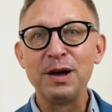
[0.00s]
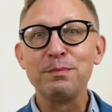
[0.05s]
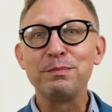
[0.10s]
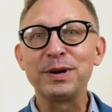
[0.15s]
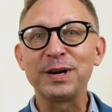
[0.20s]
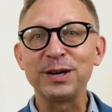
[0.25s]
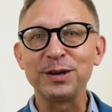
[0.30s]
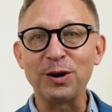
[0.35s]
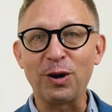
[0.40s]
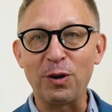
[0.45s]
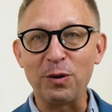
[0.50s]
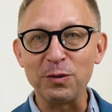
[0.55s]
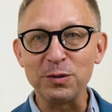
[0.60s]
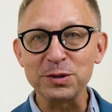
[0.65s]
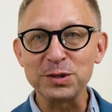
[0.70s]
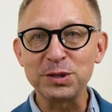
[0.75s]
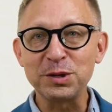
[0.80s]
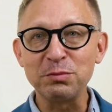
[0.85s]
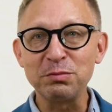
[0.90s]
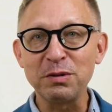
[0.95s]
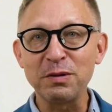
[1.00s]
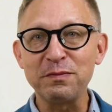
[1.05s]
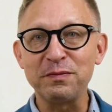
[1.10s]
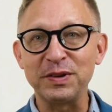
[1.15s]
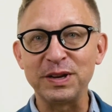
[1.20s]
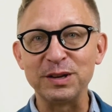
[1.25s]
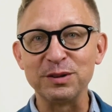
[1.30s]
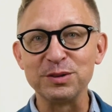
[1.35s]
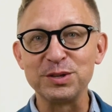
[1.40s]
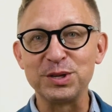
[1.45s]
but it also
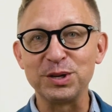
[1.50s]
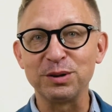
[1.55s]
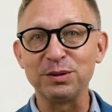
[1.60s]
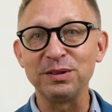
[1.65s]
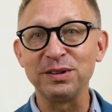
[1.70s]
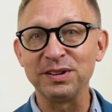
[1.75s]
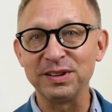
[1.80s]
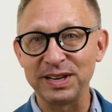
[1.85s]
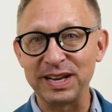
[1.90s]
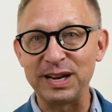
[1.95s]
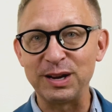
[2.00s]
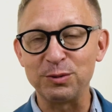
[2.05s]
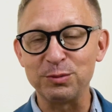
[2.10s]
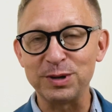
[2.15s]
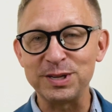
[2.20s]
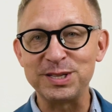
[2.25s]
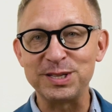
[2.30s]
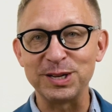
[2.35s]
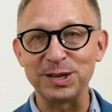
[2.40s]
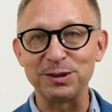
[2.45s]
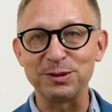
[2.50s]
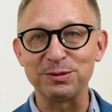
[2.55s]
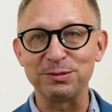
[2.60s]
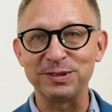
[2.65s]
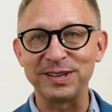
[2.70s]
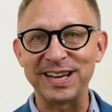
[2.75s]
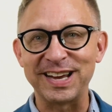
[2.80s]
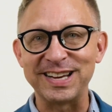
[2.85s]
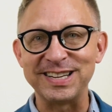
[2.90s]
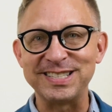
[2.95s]
reveals your linguistic
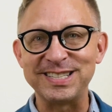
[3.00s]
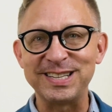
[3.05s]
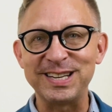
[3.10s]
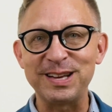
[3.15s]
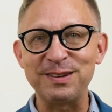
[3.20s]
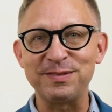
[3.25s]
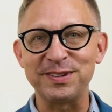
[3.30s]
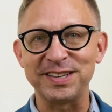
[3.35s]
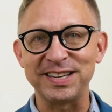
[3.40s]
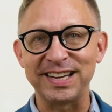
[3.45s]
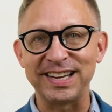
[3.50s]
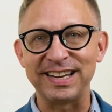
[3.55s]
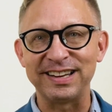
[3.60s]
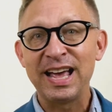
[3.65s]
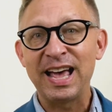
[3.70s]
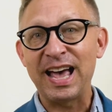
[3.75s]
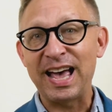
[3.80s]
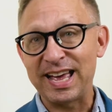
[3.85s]
creativity.